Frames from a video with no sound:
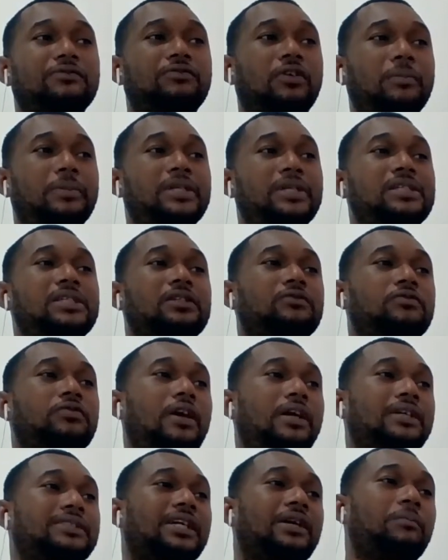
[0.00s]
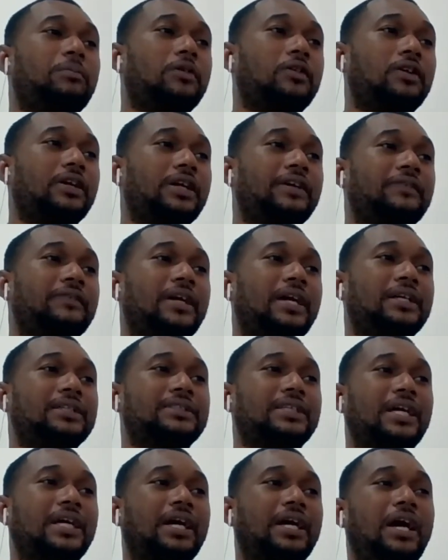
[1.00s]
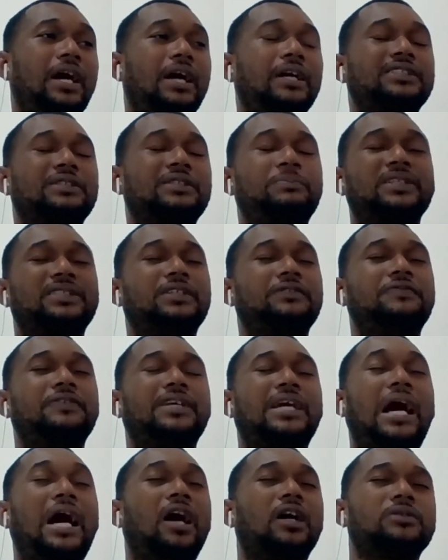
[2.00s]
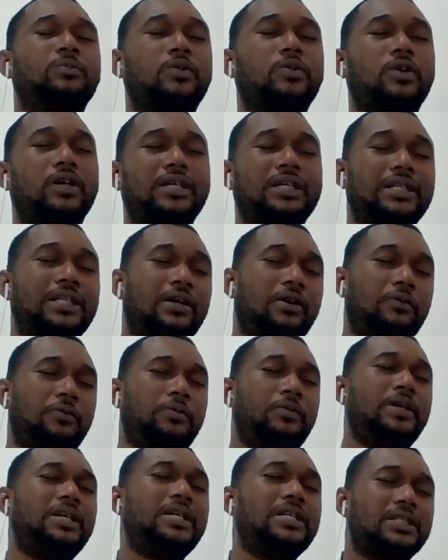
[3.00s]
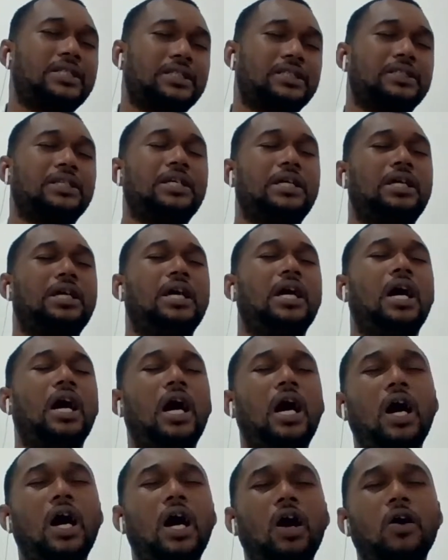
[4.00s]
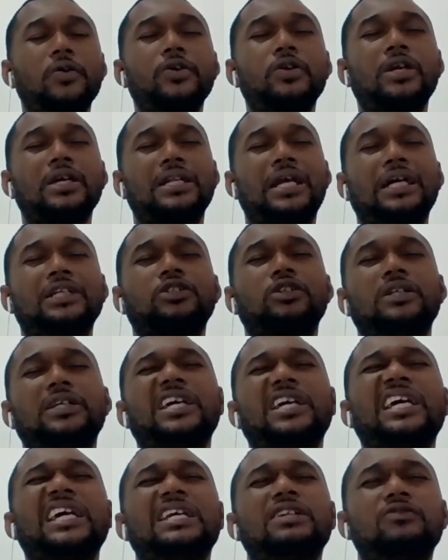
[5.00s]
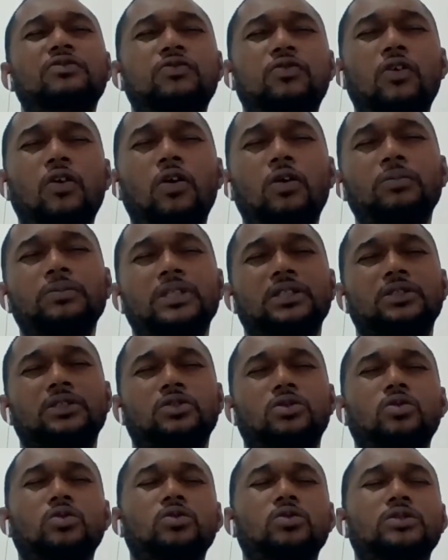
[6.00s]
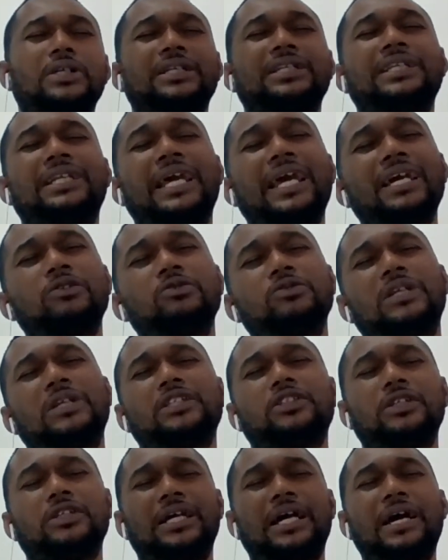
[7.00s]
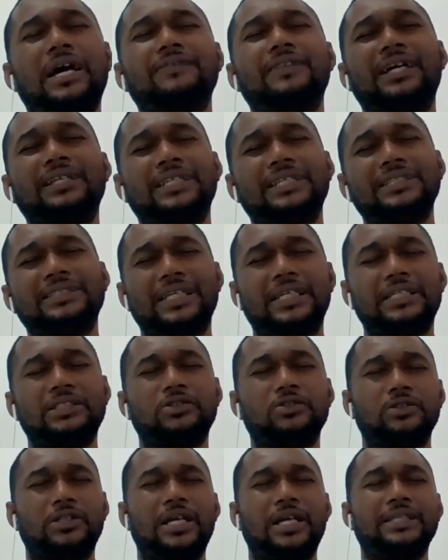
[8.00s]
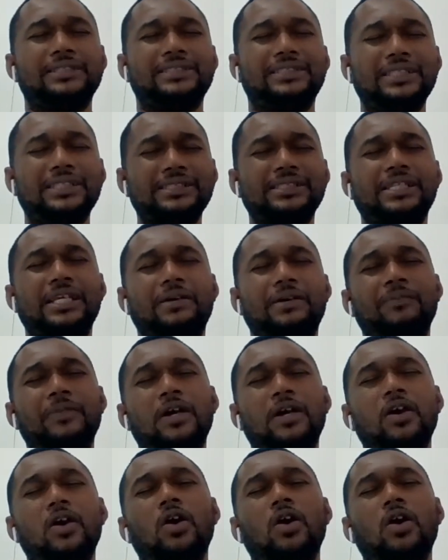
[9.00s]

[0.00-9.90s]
information. For example, if there is a specific outbreak in a region, you can actually inform the schools, and they could actually have that data into their system,